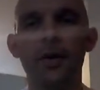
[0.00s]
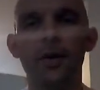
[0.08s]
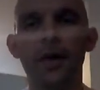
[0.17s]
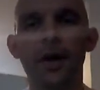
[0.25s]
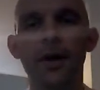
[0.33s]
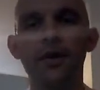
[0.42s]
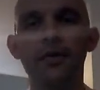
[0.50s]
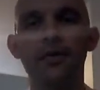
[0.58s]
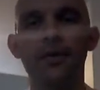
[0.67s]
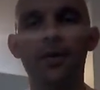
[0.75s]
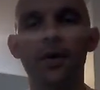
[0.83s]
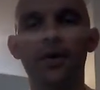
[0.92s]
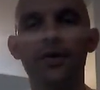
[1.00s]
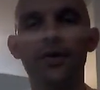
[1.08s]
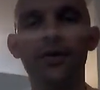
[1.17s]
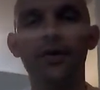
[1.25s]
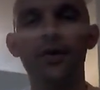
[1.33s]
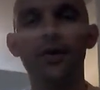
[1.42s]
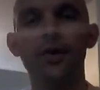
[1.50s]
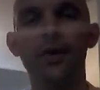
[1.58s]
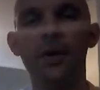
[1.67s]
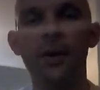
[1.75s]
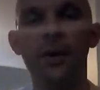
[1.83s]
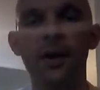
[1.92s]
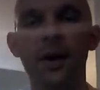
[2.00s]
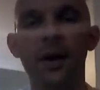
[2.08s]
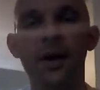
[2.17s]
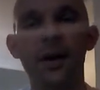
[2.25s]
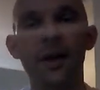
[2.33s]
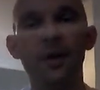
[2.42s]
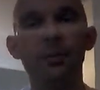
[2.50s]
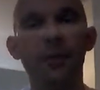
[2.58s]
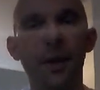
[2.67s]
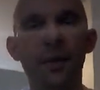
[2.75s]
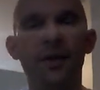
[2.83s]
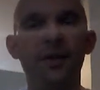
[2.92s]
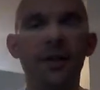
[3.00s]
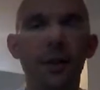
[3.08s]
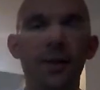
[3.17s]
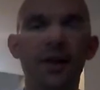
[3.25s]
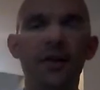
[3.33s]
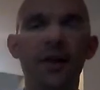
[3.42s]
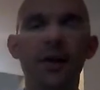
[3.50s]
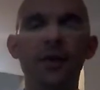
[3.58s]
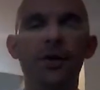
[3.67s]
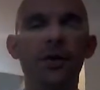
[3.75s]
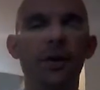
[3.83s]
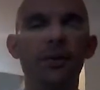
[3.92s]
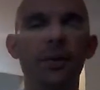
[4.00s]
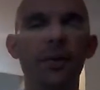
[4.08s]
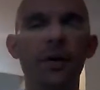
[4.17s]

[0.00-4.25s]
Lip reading: The Hindu force is pretty much the same thing as the Hindu shuffle.